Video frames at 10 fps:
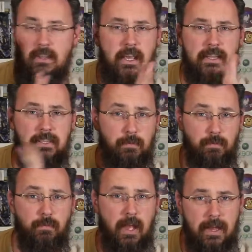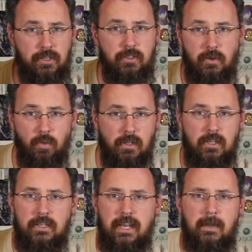It's actually a really
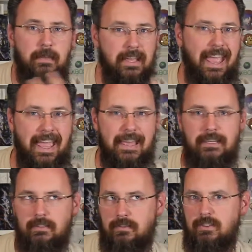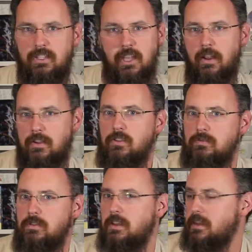good game that can scare
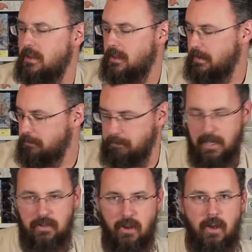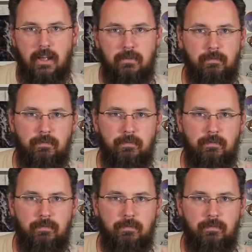you, but not